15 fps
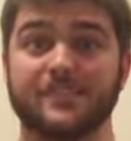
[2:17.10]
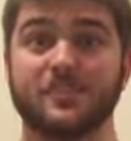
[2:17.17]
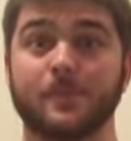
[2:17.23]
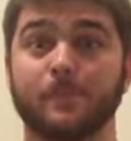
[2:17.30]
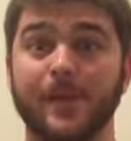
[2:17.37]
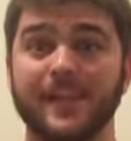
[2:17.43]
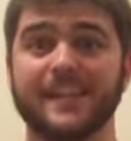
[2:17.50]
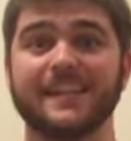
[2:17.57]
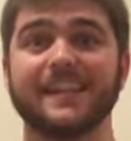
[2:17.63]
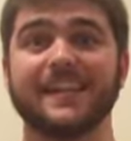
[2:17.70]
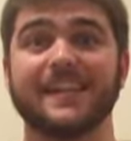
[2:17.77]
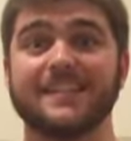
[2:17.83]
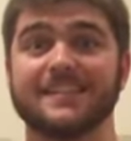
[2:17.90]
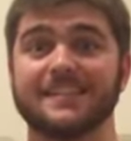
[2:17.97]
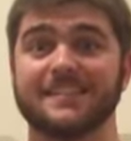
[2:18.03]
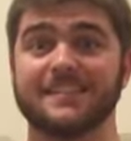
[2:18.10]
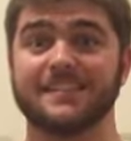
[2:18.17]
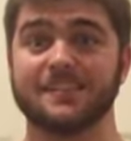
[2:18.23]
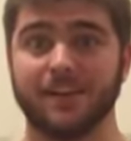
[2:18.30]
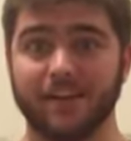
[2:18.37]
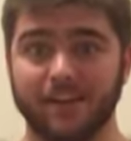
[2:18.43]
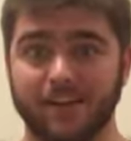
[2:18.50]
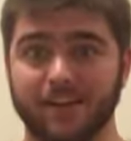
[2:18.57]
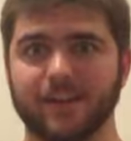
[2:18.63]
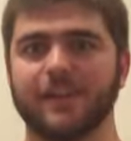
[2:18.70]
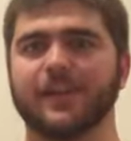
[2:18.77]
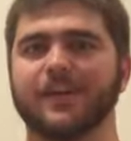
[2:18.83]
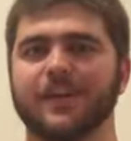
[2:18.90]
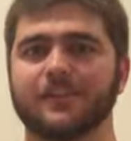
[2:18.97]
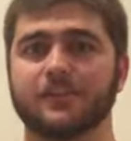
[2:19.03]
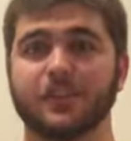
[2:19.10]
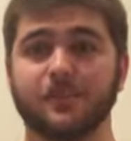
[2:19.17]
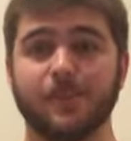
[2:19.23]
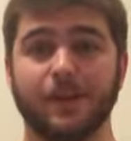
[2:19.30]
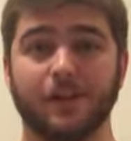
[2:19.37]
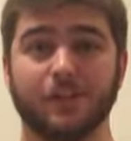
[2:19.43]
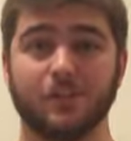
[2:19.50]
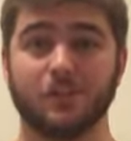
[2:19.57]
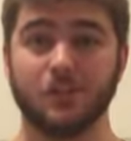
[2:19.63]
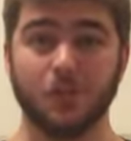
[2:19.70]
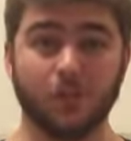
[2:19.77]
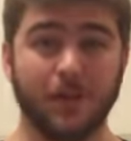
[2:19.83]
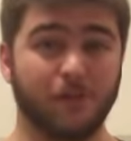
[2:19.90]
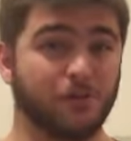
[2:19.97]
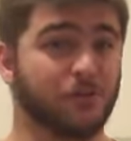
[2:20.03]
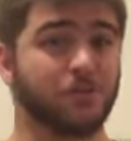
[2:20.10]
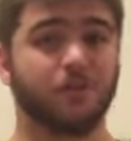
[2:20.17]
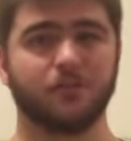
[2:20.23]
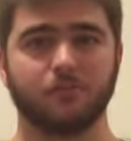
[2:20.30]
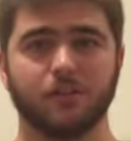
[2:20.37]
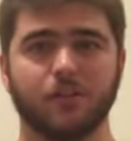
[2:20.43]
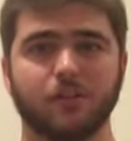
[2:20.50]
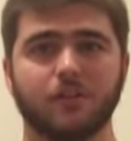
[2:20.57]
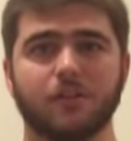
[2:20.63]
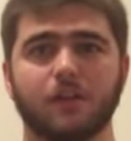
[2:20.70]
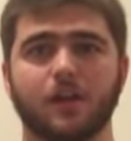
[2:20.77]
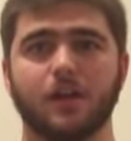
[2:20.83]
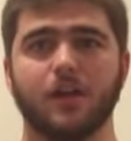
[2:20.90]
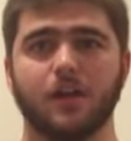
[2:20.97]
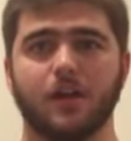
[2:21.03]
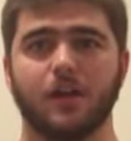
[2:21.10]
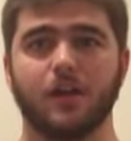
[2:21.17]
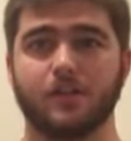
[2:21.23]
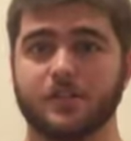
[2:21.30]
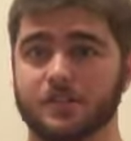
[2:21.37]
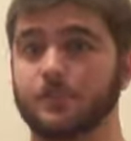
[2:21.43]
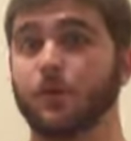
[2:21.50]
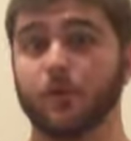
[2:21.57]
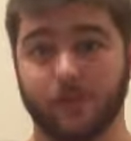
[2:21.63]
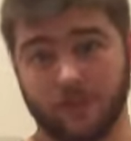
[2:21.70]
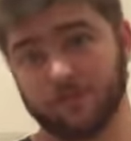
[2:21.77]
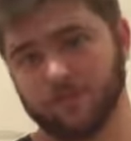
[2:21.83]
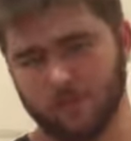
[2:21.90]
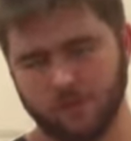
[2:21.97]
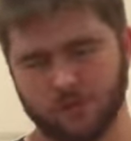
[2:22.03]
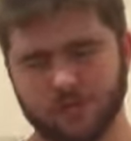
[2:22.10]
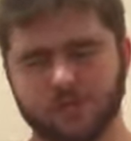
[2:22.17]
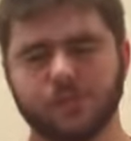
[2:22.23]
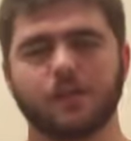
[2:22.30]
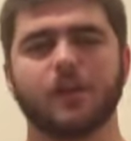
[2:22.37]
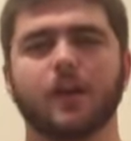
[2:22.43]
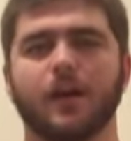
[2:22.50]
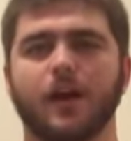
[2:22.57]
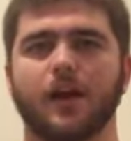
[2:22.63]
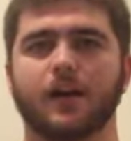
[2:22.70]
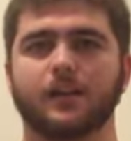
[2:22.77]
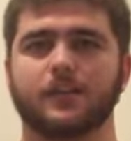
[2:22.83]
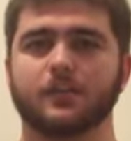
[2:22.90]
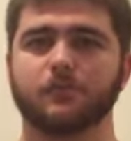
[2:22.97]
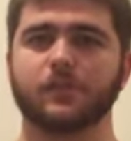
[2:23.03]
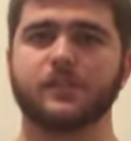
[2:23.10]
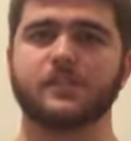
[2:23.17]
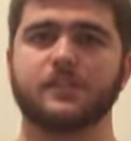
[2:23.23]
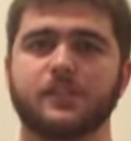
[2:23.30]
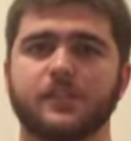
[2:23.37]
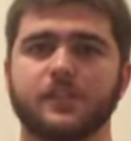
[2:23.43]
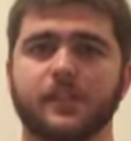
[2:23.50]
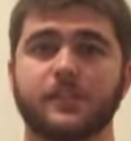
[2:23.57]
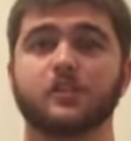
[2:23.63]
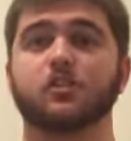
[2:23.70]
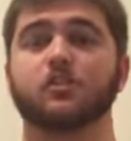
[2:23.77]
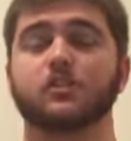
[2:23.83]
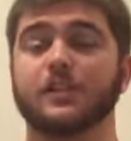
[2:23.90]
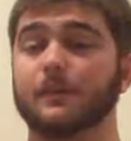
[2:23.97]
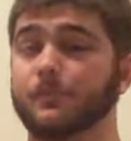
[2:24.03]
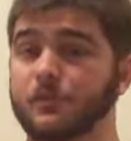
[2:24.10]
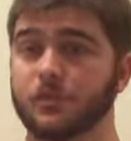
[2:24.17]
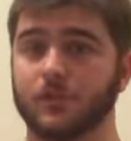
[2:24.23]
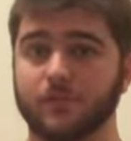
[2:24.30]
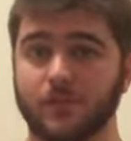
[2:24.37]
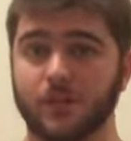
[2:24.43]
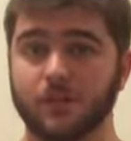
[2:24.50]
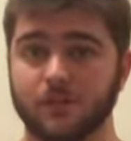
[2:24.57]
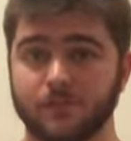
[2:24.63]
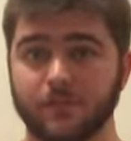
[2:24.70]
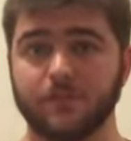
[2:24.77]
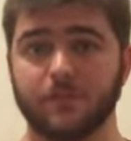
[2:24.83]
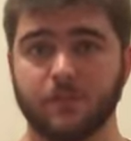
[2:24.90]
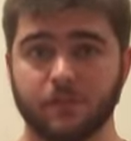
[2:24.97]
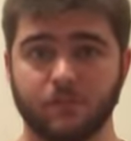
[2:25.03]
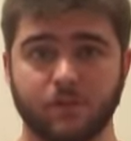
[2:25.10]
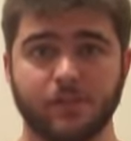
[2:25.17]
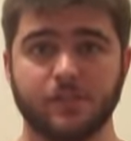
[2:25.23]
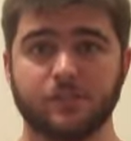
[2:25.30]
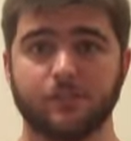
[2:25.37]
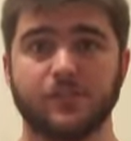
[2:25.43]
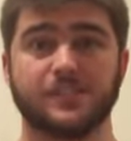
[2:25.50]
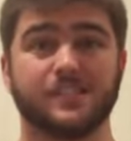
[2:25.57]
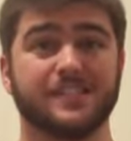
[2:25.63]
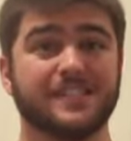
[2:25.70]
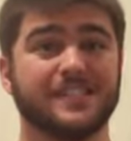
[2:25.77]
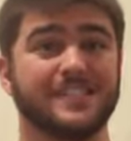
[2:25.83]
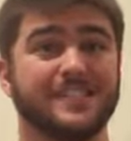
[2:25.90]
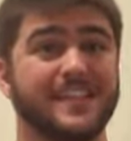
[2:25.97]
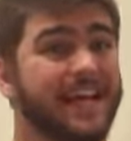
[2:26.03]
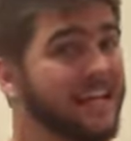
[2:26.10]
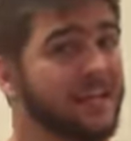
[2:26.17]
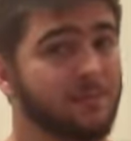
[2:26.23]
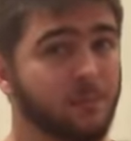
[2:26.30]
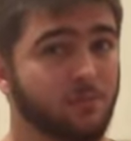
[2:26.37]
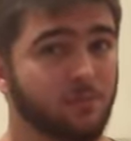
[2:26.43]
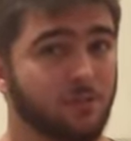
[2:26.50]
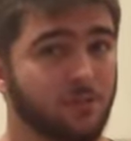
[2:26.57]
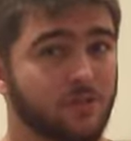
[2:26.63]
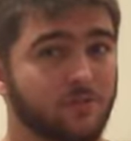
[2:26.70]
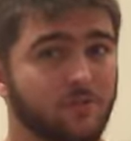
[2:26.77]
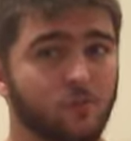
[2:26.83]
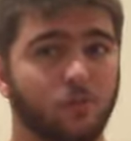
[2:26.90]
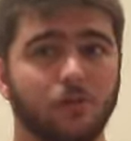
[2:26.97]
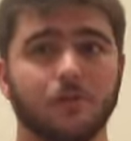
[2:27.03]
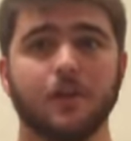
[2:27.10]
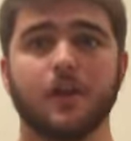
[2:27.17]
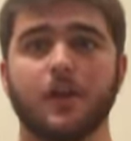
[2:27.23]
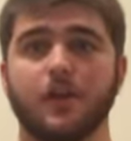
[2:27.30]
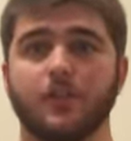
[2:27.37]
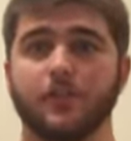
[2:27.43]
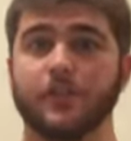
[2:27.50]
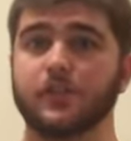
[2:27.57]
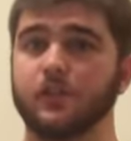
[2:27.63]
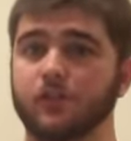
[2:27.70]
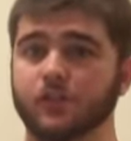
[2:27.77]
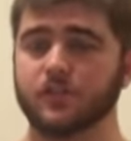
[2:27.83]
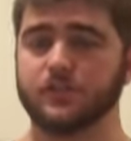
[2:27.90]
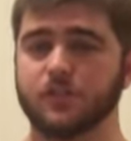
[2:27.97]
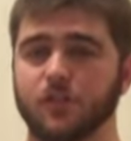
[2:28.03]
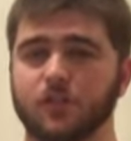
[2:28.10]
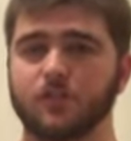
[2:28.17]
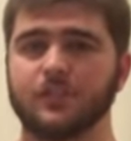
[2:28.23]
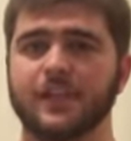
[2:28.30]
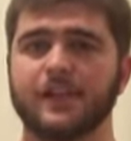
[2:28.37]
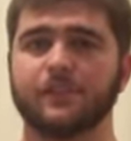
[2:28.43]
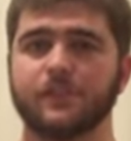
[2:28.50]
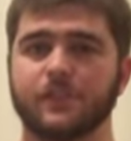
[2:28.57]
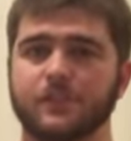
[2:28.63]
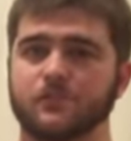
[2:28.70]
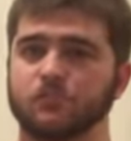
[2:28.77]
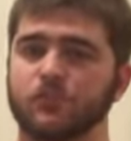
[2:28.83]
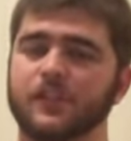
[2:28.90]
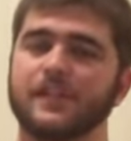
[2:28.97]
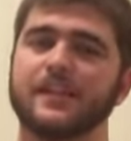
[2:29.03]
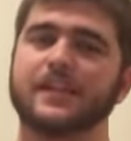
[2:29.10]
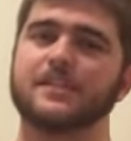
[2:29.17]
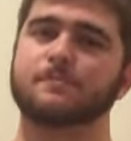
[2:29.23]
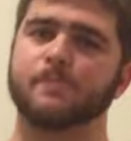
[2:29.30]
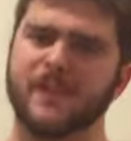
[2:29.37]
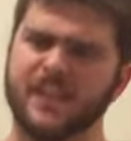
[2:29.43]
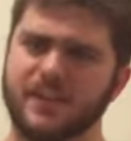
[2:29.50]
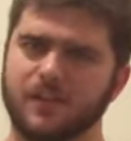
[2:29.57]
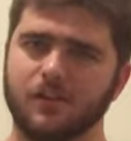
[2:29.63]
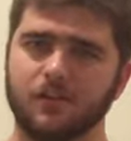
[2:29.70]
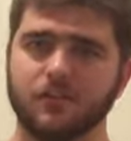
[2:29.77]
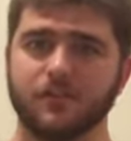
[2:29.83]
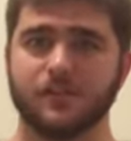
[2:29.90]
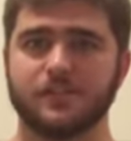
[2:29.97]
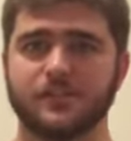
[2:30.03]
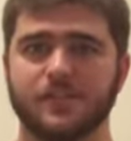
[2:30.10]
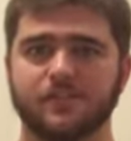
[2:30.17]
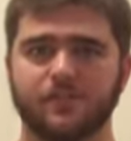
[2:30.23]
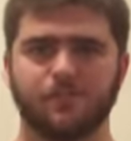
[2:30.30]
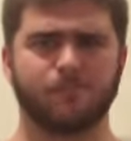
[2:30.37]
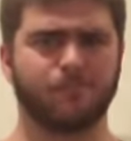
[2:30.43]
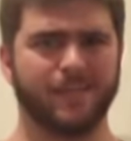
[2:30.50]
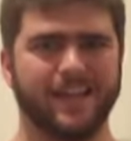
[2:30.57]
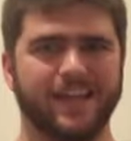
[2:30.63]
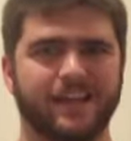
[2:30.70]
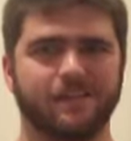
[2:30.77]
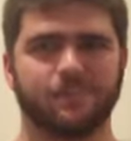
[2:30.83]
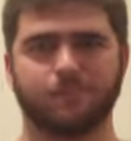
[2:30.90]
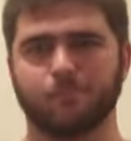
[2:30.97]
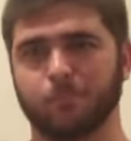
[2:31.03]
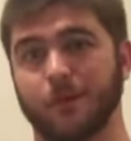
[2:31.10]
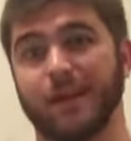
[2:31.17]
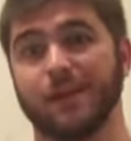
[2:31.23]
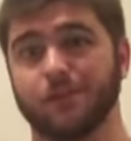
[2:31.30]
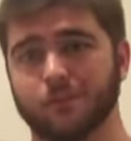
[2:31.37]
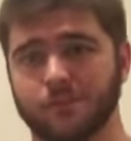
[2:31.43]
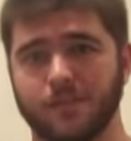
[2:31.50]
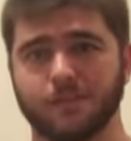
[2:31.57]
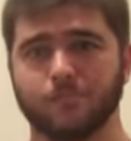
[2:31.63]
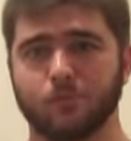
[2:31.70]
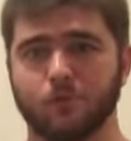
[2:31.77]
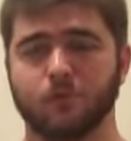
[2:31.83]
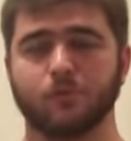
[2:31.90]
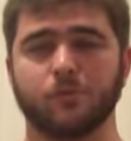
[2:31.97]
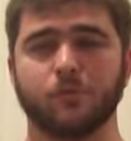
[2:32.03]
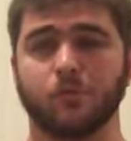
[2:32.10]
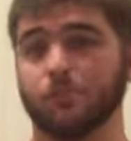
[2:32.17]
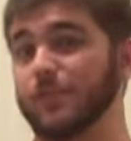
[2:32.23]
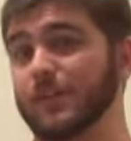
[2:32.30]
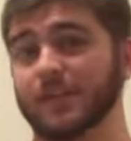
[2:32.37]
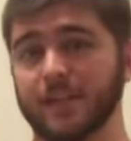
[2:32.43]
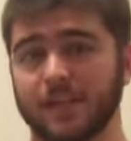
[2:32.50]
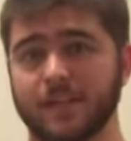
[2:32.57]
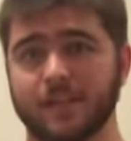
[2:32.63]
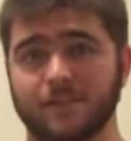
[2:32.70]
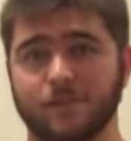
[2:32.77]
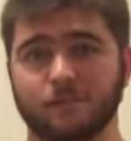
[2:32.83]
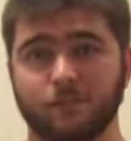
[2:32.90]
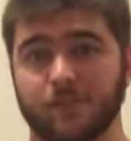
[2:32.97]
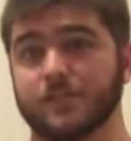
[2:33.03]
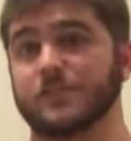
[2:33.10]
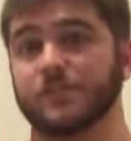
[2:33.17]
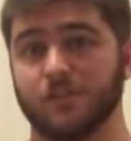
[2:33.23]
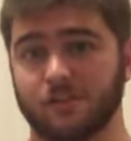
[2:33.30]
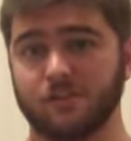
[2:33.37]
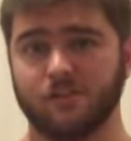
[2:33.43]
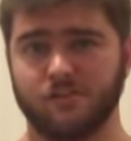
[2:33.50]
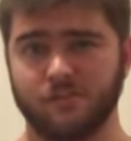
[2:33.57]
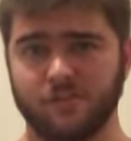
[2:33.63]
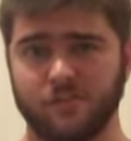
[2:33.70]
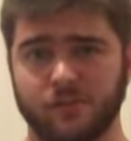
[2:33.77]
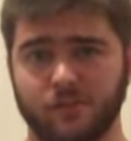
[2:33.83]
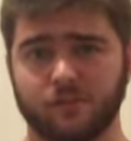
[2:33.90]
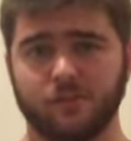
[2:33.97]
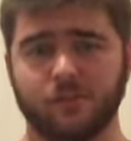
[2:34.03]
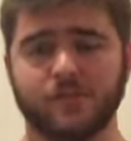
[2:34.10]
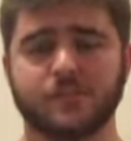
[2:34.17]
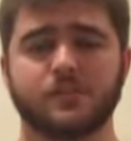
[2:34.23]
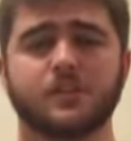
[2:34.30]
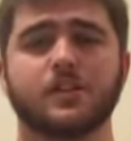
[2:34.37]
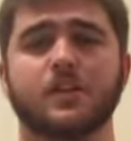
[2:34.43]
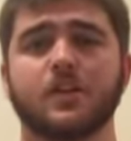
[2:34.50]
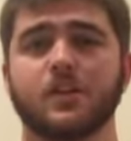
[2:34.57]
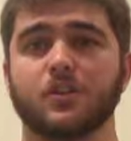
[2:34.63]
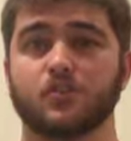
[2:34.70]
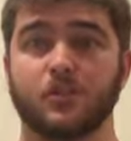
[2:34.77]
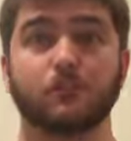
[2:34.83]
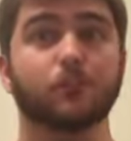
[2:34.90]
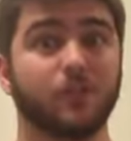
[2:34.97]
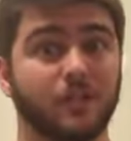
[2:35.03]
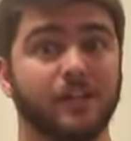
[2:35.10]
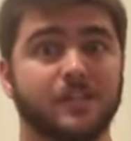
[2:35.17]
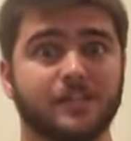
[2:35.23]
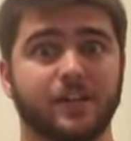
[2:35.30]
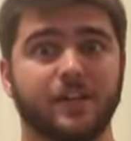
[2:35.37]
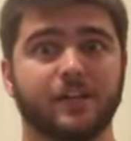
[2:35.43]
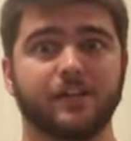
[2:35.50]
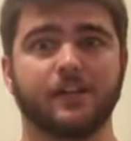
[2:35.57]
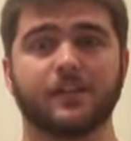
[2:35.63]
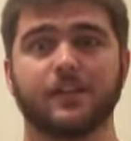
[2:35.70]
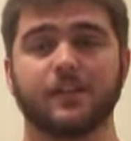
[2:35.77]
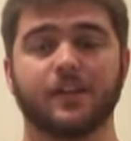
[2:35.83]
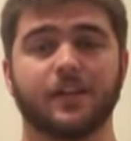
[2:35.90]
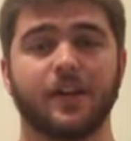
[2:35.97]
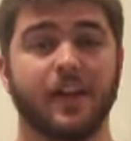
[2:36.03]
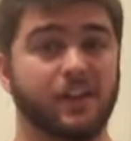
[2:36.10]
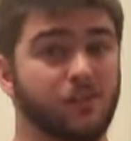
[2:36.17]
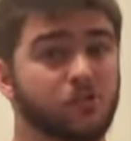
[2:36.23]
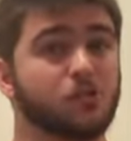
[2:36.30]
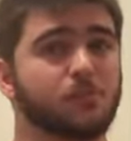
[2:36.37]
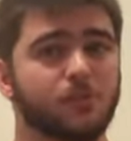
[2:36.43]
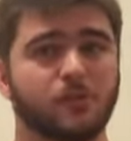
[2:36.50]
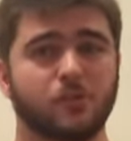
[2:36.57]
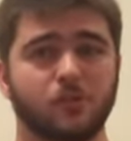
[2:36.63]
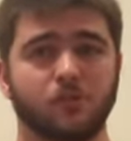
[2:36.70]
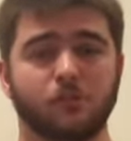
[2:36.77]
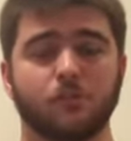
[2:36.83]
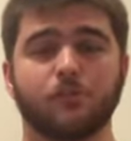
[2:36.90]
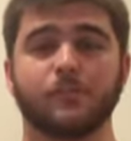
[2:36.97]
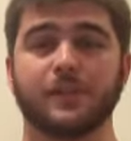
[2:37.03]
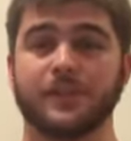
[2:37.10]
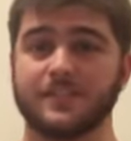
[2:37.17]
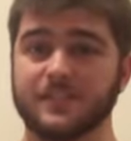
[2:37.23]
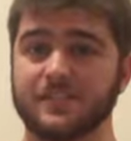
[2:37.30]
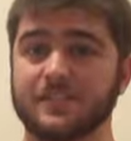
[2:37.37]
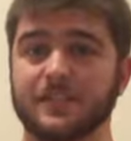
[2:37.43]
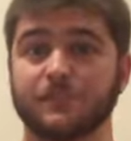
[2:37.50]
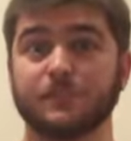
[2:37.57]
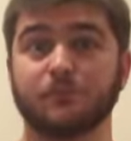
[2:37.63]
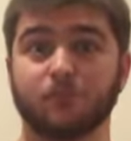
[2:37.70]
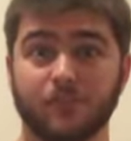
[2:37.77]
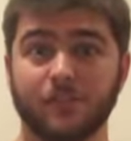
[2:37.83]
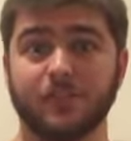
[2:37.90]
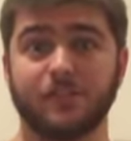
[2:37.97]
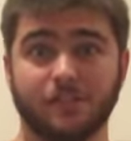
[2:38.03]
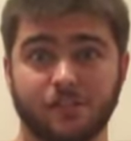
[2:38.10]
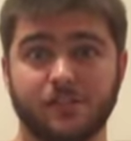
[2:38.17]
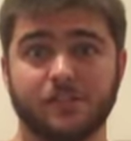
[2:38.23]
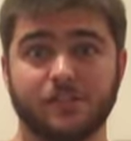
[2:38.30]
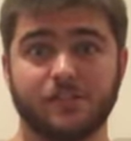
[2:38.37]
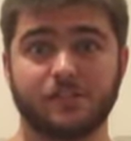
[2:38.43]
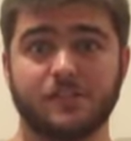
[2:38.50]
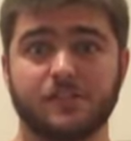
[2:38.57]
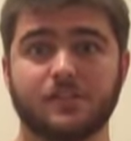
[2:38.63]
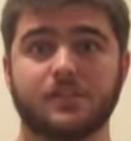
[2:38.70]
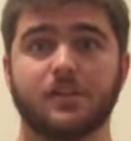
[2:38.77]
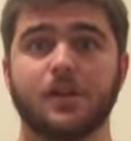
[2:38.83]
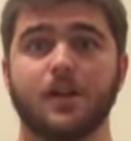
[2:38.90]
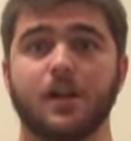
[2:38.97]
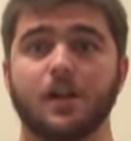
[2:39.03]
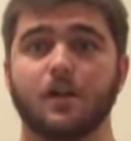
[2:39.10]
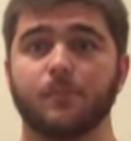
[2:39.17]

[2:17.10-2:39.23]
Alright, so the bacon is done. It took about 2 hours on the grill, smoking of course, to reach the internal temperature of 150 degrees, which is exactly what we're looking for. The curing salt gave it this really nice pink color instead of a bland brown that pork would normally get if it reaches 150 degrees. So I'm really excited. And you should be too, because this is going to be really delicious.